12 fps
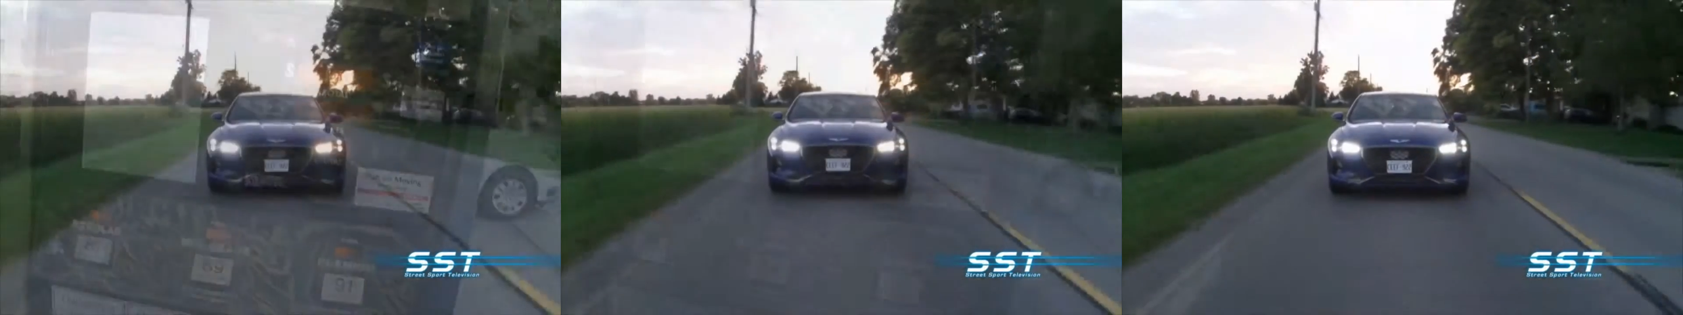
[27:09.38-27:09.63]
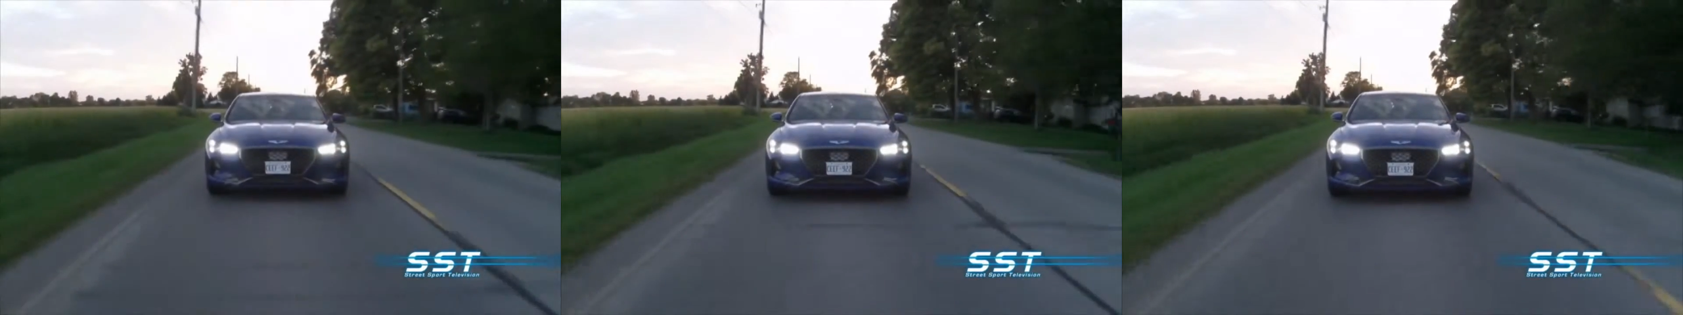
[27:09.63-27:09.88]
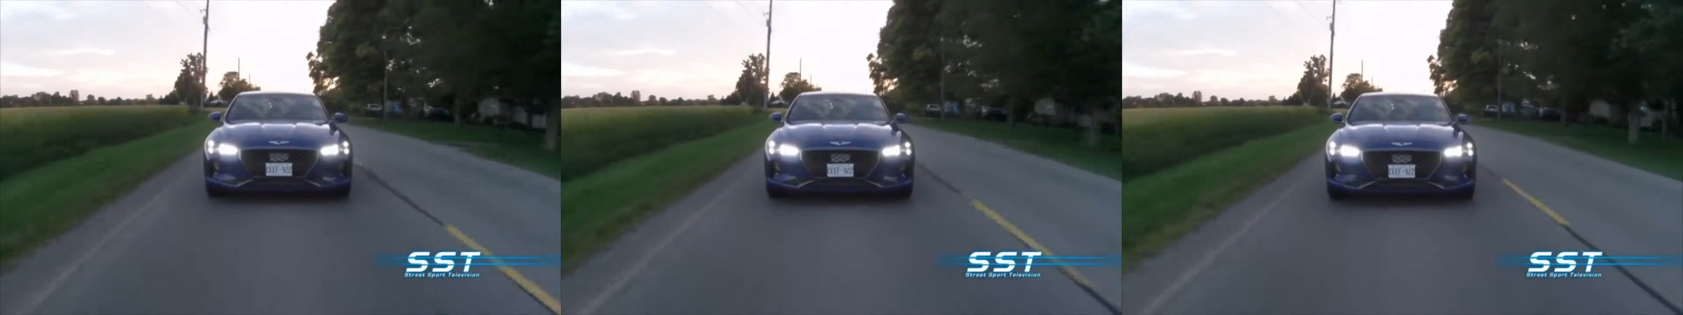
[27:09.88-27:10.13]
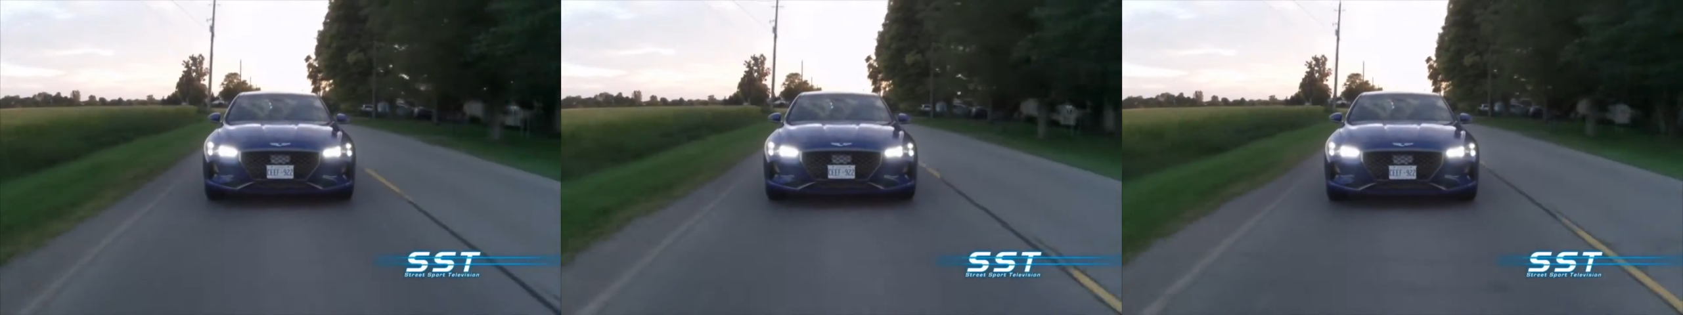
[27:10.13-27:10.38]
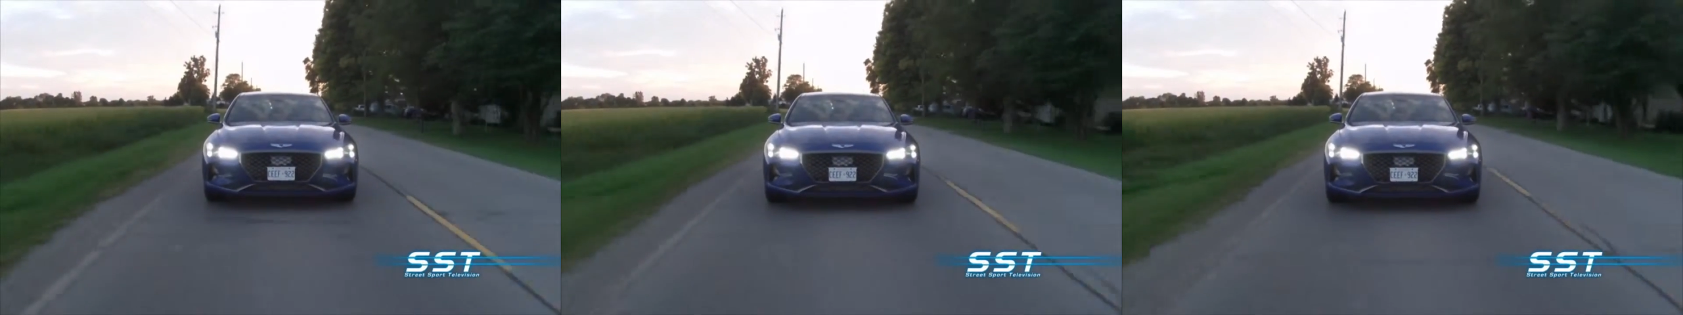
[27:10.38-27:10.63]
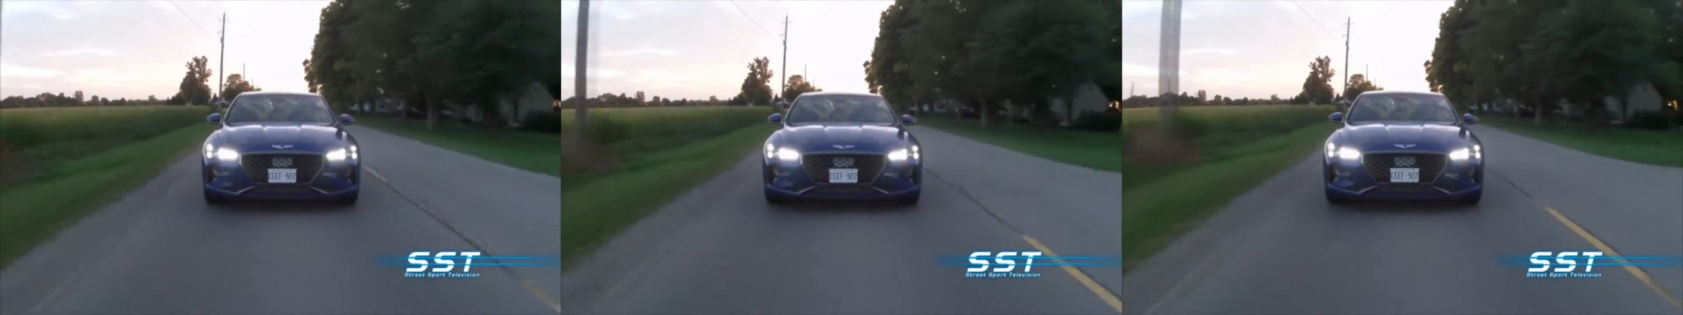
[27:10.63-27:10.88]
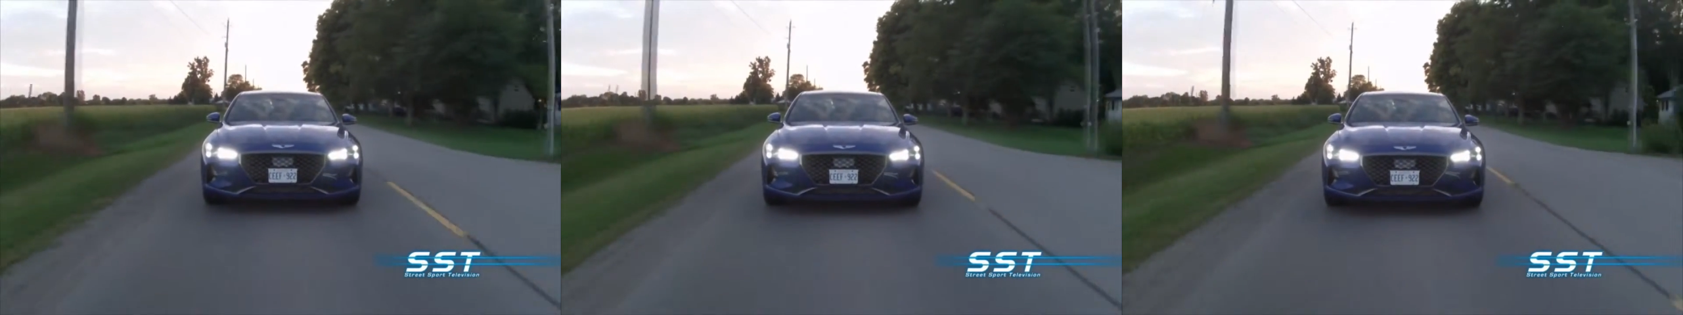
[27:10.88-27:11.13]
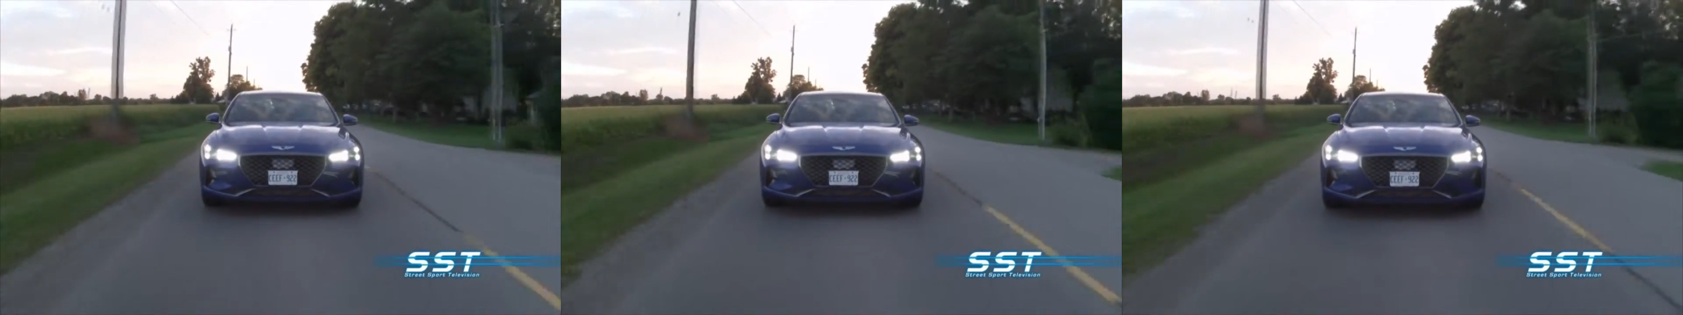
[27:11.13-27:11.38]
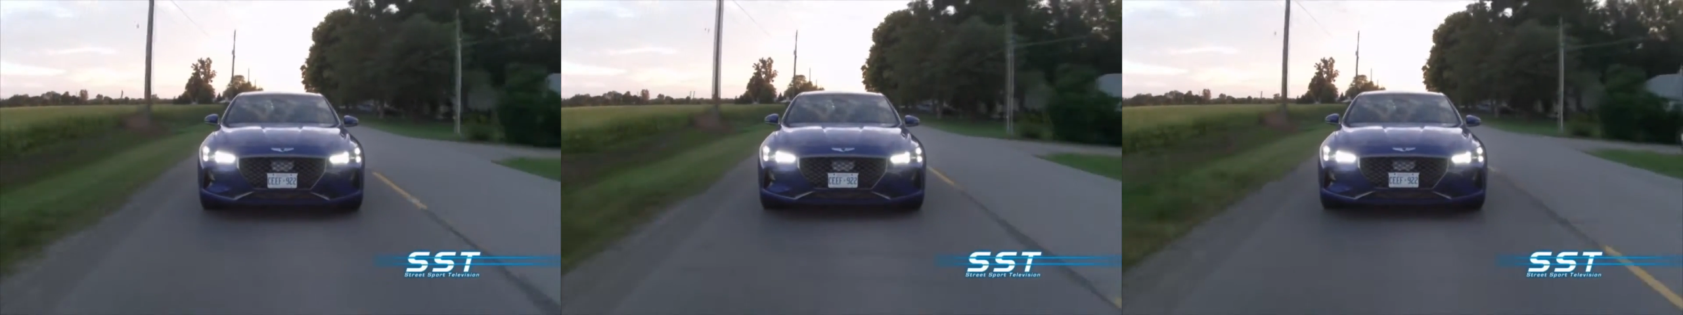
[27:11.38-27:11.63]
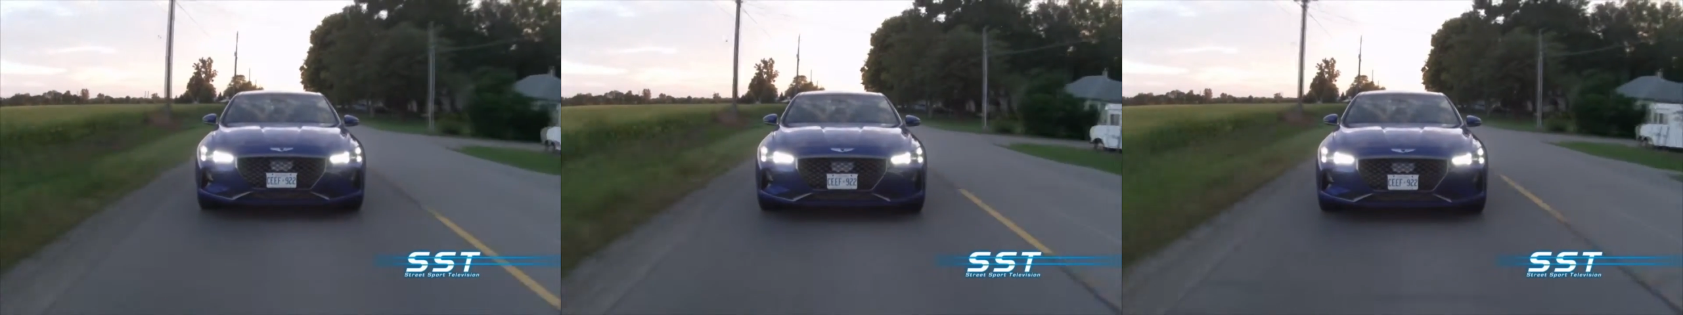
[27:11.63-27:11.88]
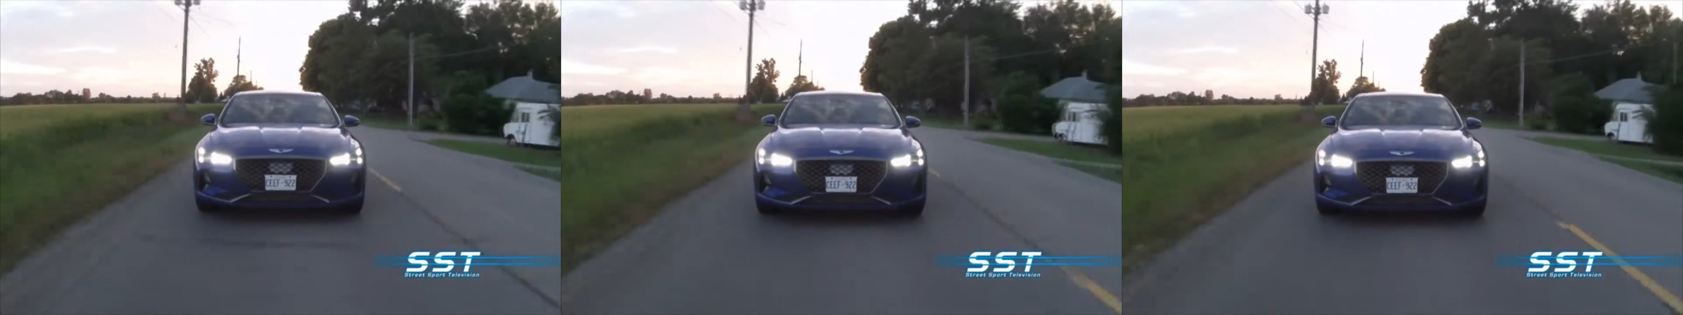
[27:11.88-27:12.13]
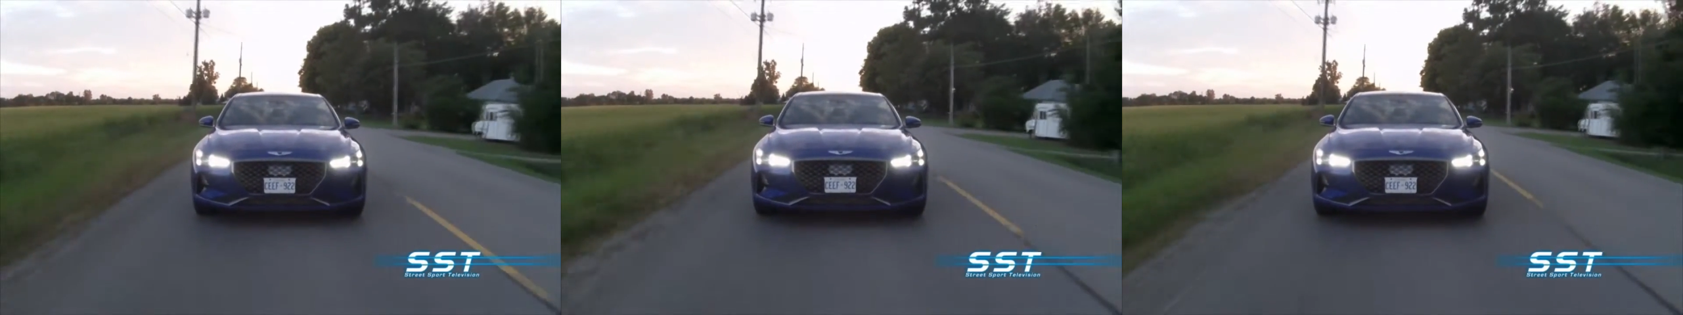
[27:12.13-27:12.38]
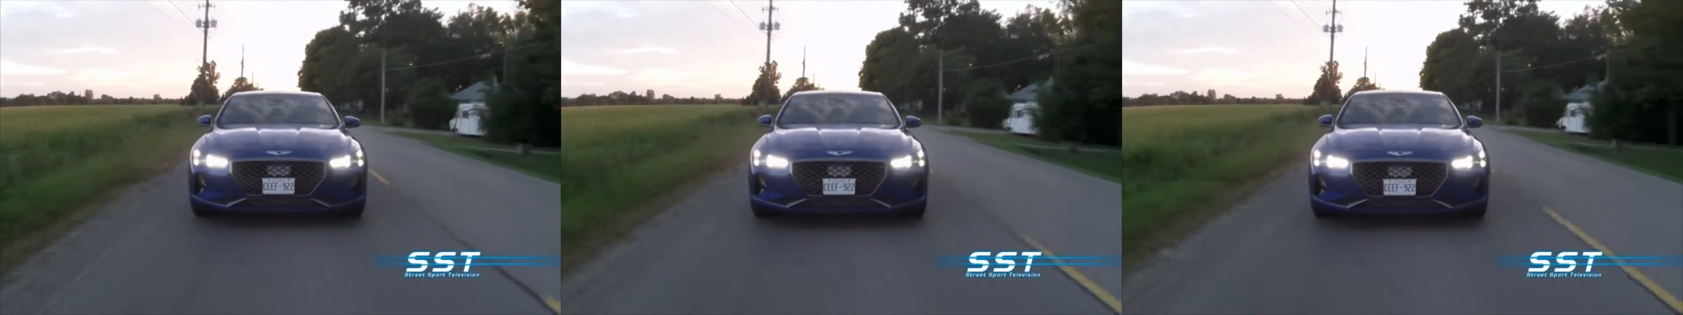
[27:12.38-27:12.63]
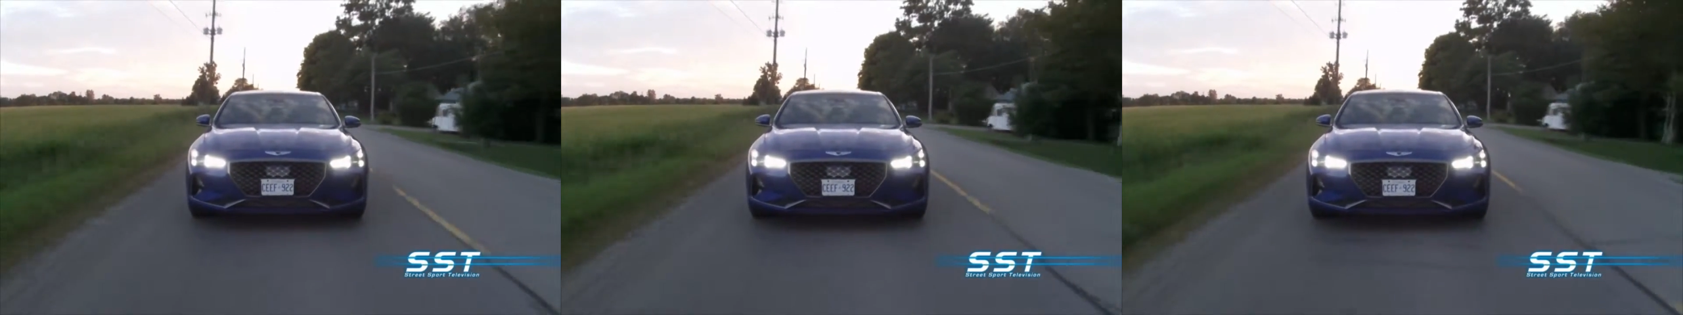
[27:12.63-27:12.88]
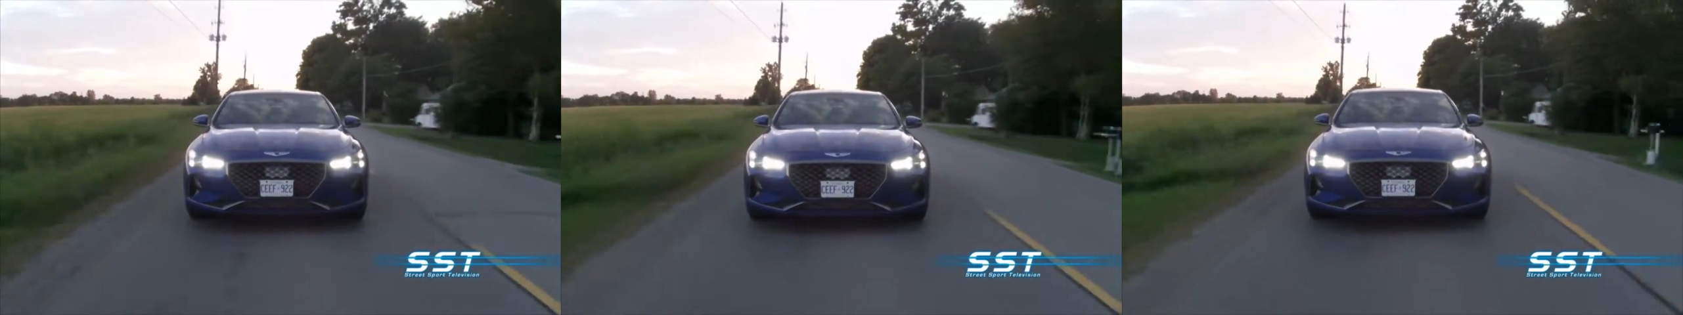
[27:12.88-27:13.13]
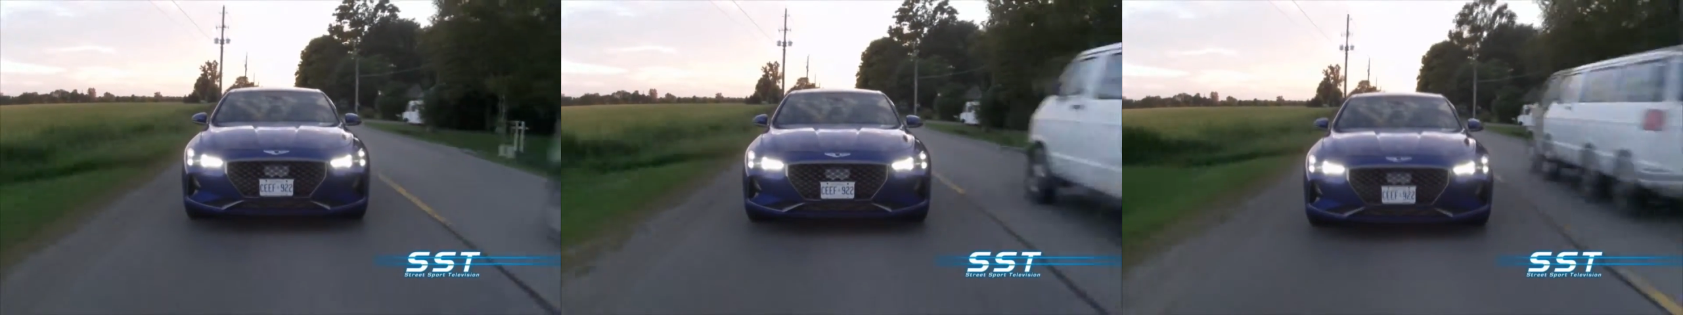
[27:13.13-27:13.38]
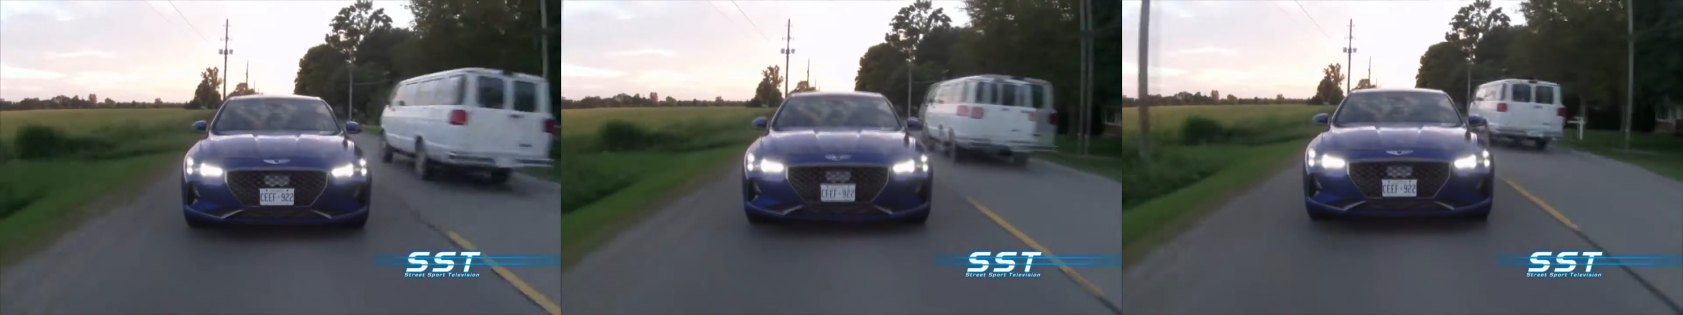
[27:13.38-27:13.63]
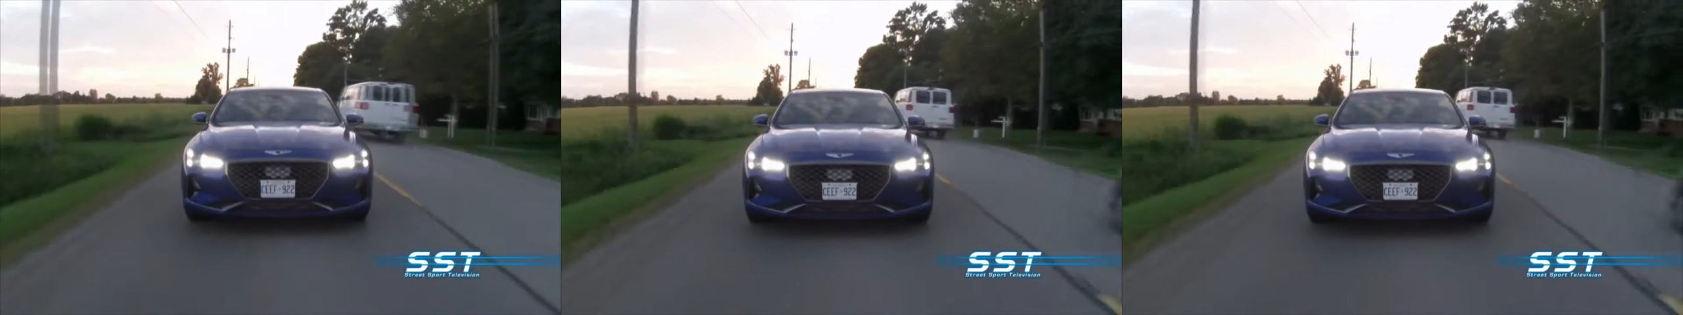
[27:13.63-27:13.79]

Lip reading: Nobody's mouth can be seen.